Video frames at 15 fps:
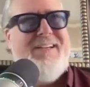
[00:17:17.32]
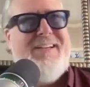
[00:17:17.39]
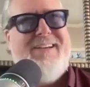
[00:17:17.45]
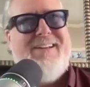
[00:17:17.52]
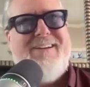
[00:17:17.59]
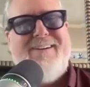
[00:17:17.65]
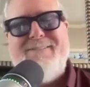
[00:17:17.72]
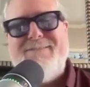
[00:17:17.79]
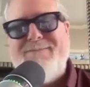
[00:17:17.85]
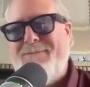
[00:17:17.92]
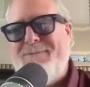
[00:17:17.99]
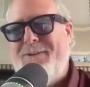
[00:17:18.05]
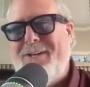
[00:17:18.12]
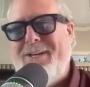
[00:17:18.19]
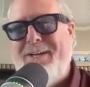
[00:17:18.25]
You know,
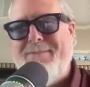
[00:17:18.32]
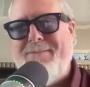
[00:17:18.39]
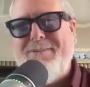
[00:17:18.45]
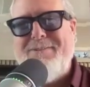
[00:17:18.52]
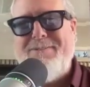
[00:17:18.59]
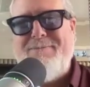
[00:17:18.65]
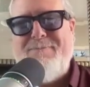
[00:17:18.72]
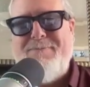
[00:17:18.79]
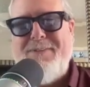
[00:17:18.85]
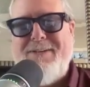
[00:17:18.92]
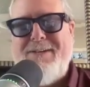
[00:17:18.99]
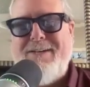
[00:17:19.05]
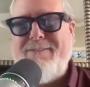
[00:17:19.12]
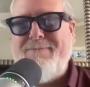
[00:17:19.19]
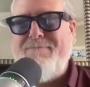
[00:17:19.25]
whatever.
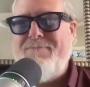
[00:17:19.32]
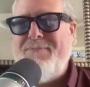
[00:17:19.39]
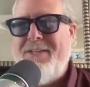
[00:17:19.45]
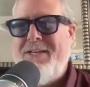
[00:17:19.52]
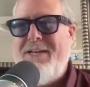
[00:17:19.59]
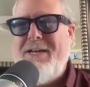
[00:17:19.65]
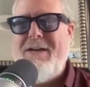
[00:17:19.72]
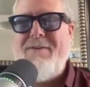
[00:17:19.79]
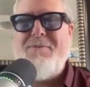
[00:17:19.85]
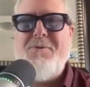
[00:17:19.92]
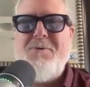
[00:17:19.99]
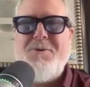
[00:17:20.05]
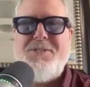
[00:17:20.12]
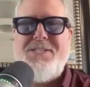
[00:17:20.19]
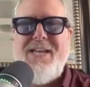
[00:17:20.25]
And of
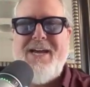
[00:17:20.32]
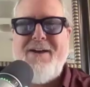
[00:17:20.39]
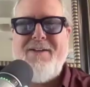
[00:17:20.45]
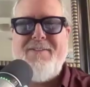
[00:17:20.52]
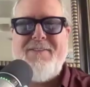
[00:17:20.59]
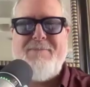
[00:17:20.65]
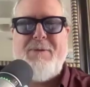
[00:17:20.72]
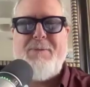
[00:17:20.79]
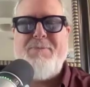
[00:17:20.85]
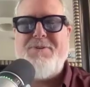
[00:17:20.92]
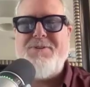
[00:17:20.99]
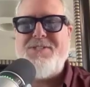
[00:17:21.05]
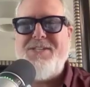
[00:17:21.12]
course, now people are